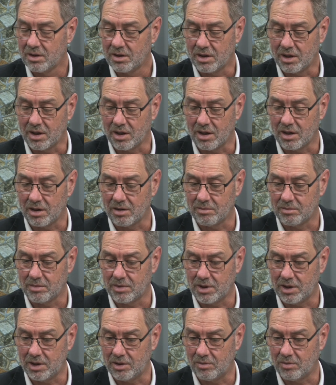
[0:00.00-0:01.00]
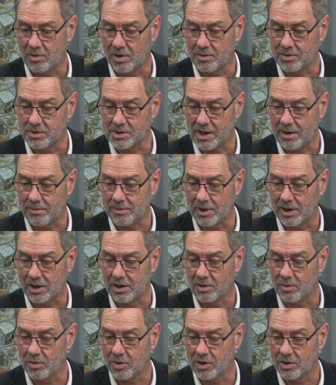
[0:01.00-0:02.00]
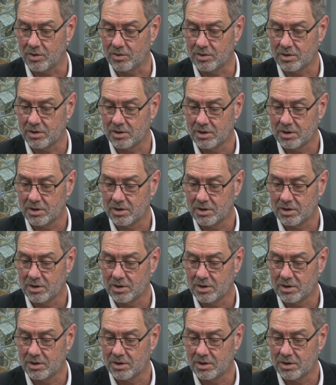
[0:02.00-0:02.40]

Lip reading: in what was happening in the world.